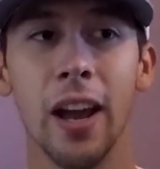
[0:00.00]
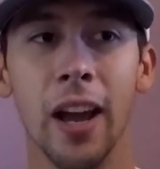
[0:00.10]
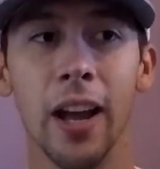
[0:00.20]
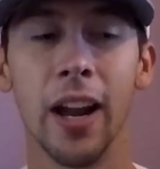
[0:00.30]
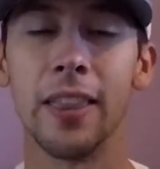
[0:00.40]

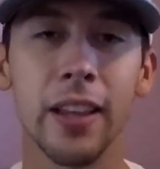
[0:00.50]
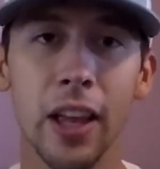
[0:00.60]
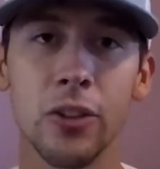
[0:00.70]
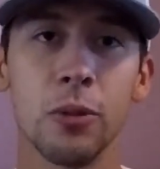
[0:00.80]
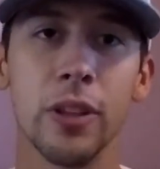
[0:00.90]
And I think
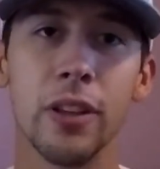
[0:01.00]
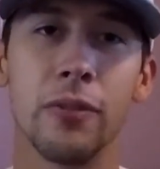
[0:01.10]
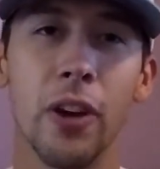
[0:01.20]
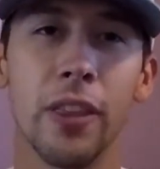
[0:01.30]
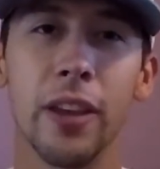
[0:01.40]
that's really the
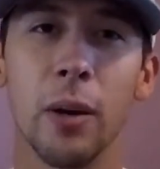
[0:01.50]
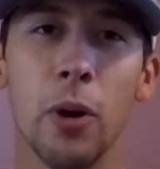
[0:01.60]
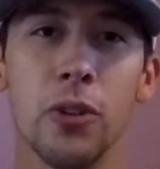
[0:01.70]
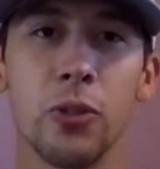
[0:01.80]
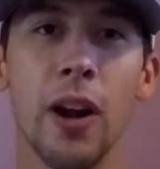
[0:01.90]
fun thing
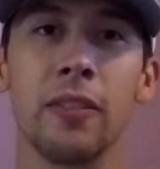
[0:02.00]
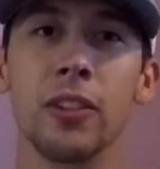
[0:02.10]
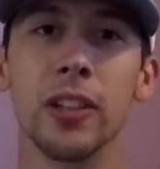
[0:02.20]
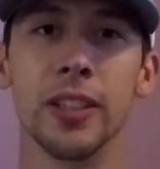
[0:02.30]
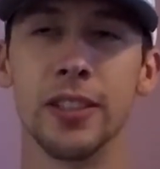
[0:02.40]
about
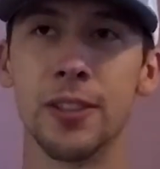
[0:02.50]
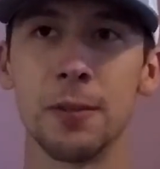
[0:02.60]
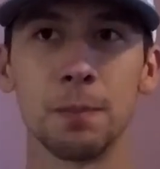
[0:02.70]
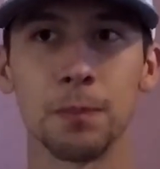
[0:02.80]
travel is,